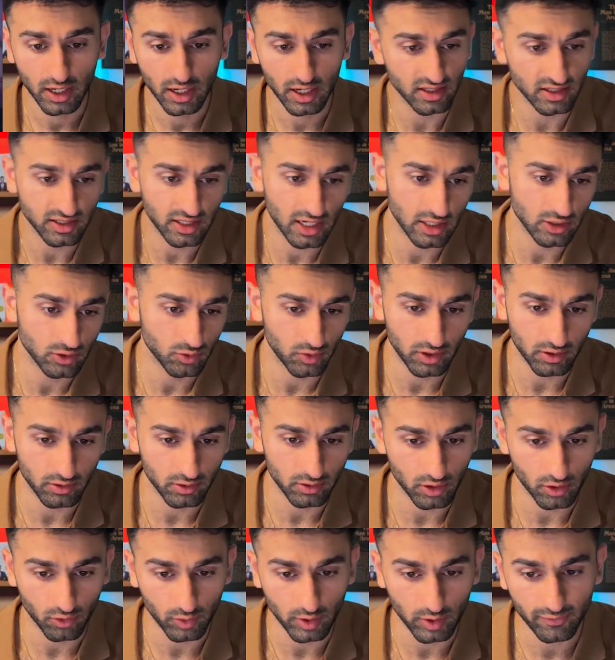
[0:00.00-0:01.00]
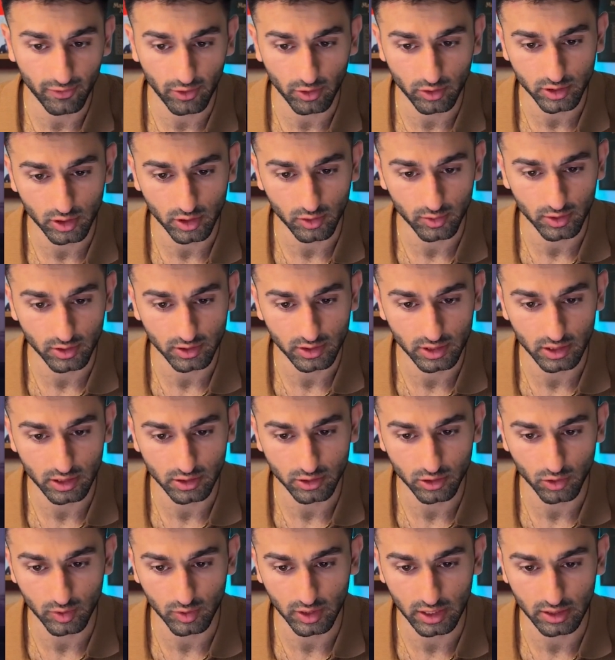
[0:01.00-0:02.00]
In this case, we focus on real estate,
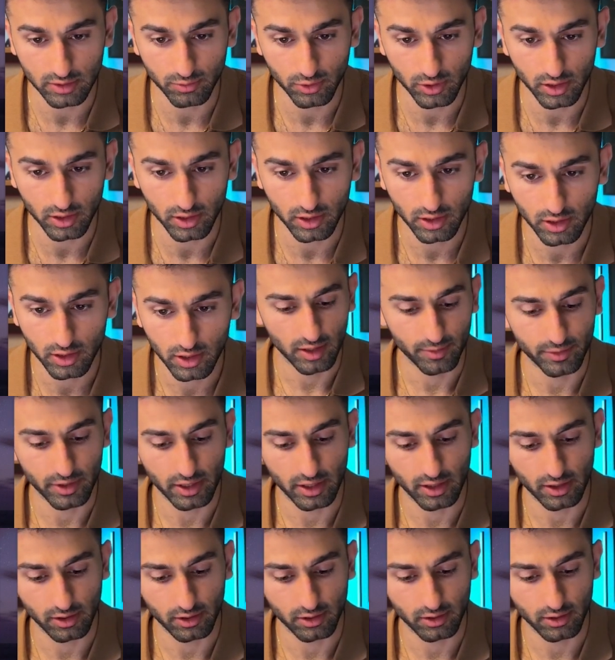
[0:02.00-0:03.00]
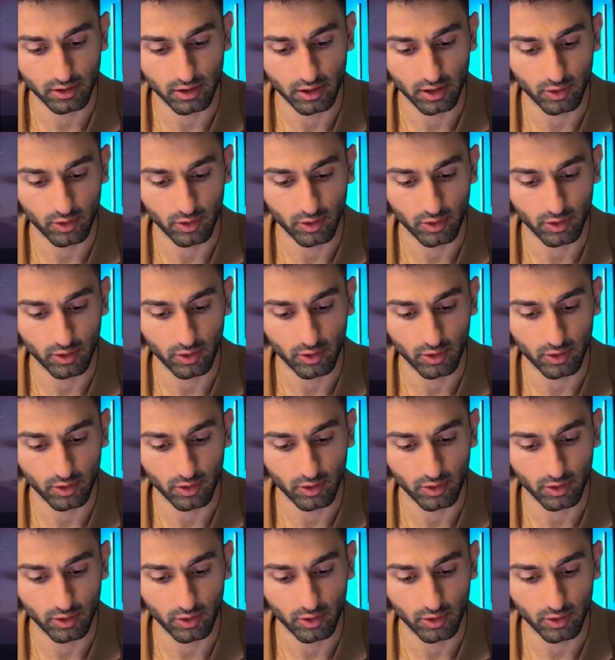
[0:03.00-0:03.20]
and so we could put something,